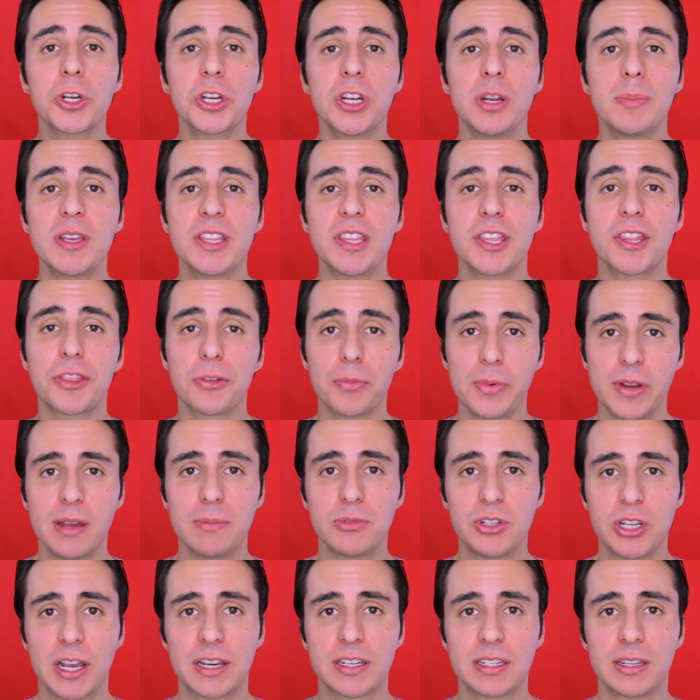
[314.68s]
are gonna be the three
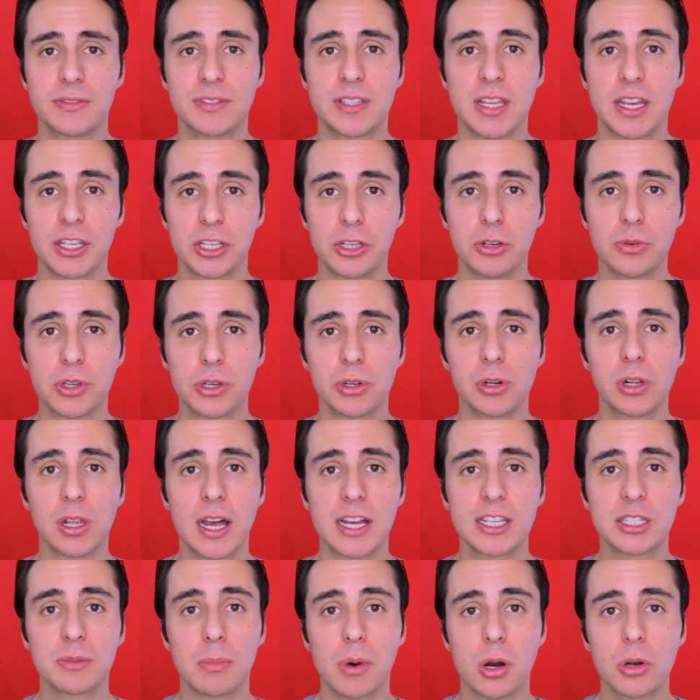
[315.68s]
objectives that you
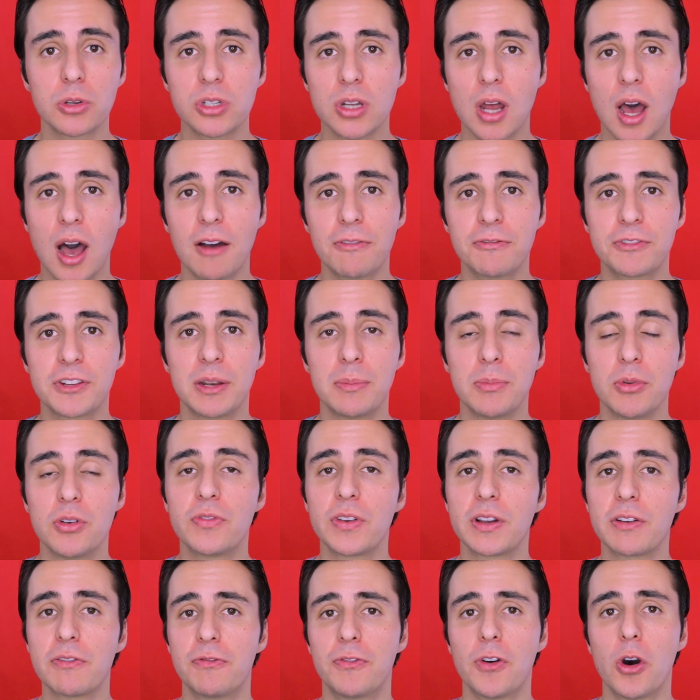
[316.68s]
utilize most often
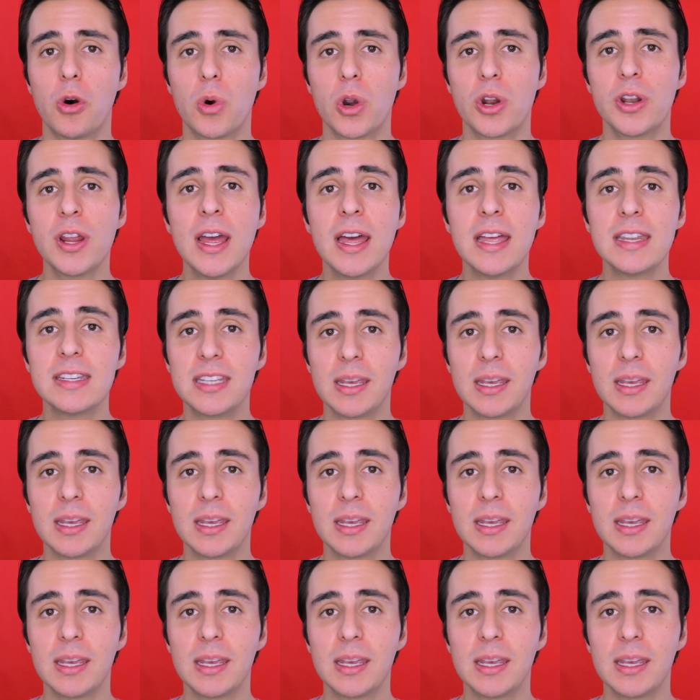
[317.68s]
moving forward.